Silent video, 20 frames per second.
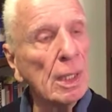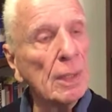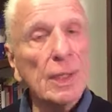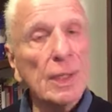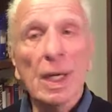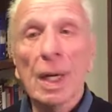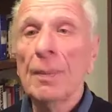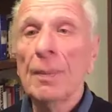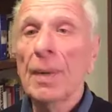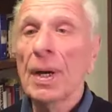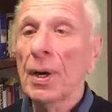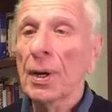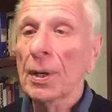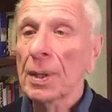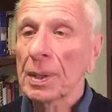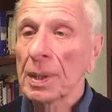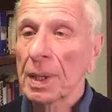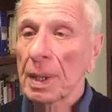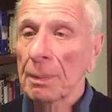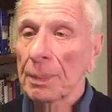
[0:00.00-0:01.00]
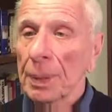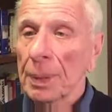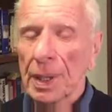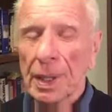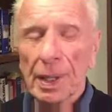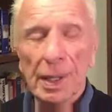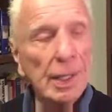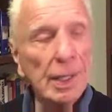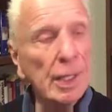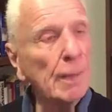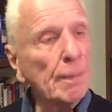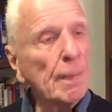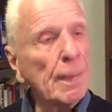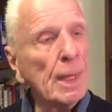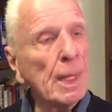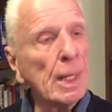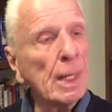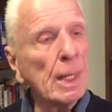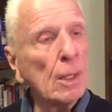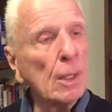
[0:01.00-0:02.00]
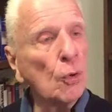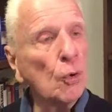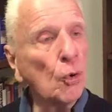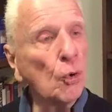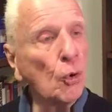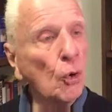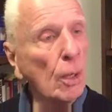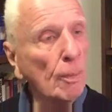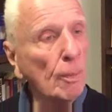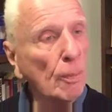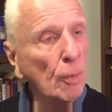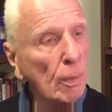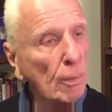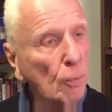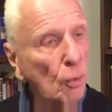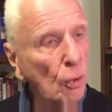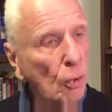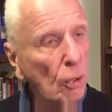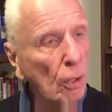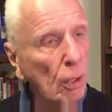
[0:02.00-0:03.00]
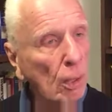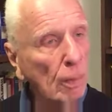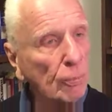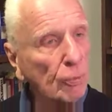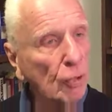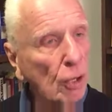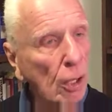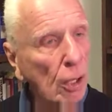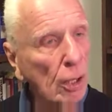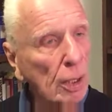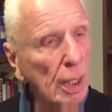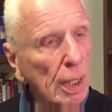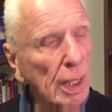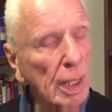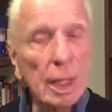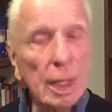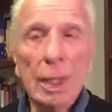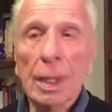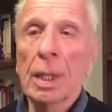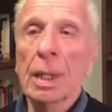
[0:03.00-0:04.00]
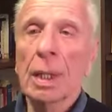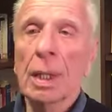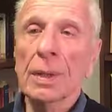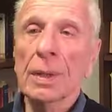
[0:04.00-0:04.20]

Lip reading: the American empire, or more broadly,